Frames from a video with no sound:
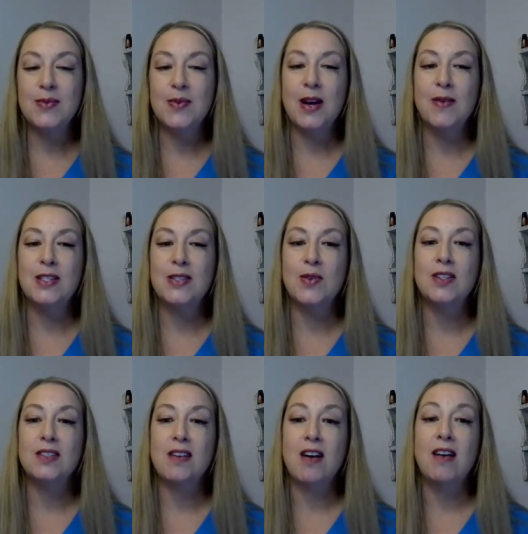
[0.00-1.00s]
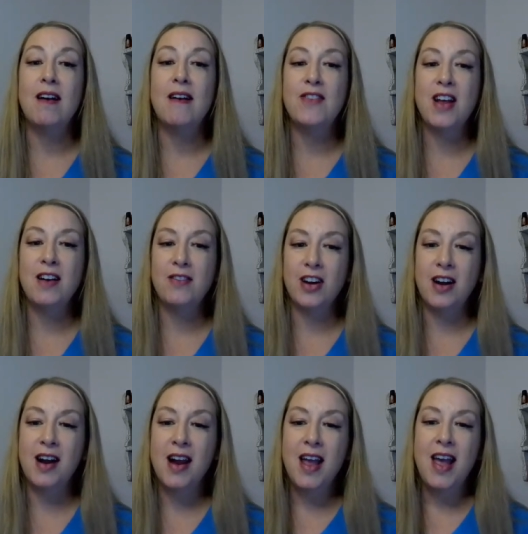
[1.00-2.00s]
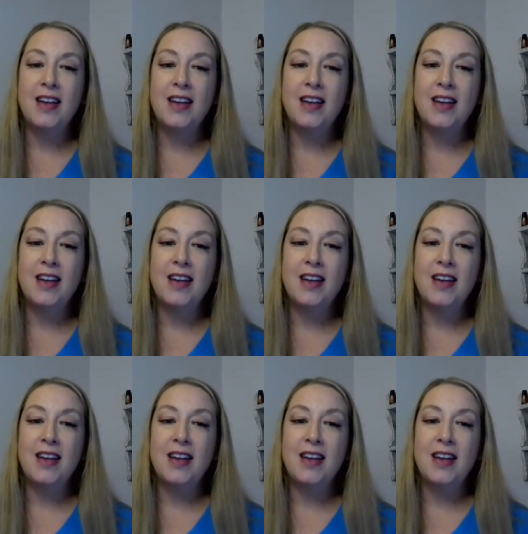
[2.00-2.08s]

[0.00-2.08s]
which is where we source our vetiver.